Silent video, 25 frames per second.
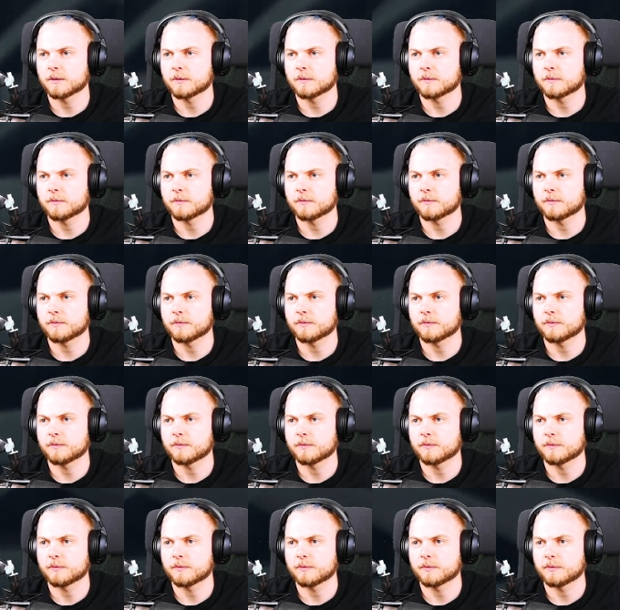
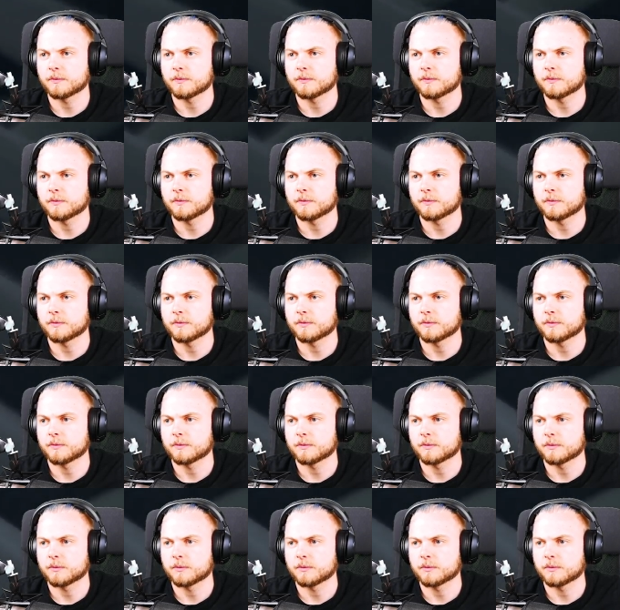[no speech]